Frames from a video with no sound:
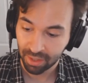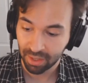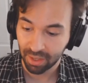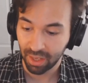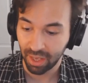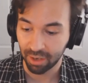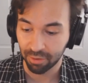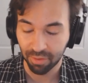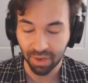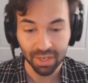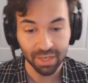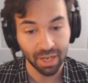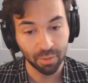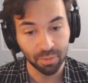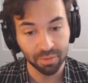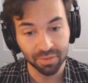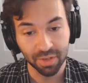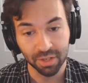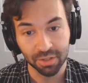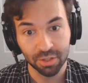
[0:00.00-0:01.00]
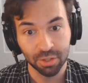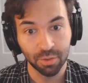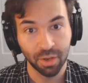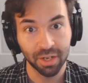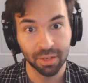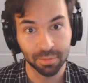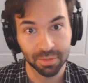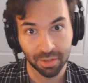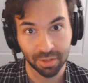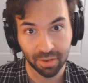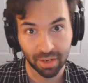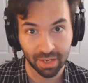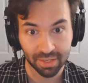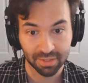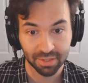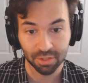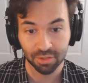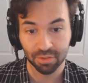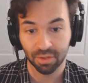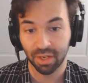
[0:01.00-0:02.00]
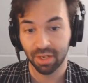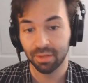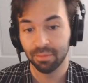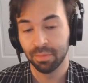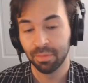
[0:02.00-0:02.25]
And right now we've got two items in our asset tray.